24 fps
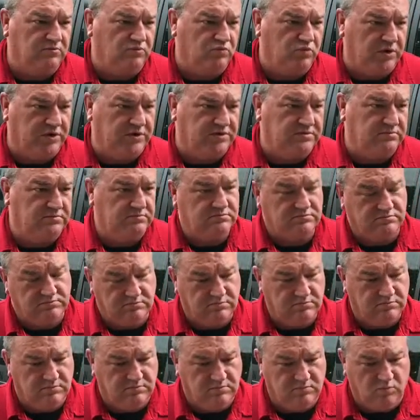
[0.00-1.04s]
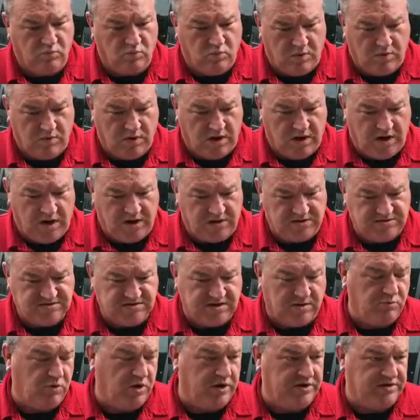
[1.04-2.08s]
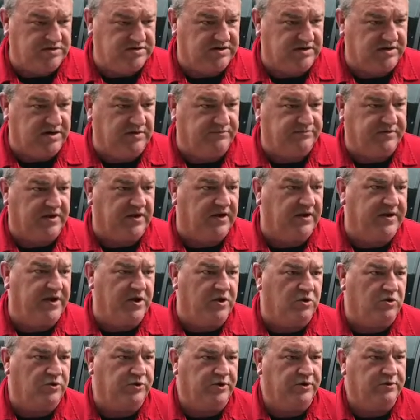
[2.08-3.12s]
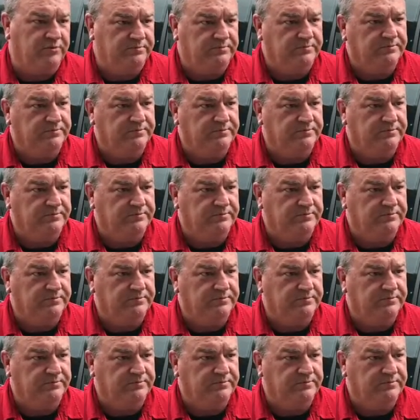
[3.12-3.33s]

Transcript: would someone significantly older.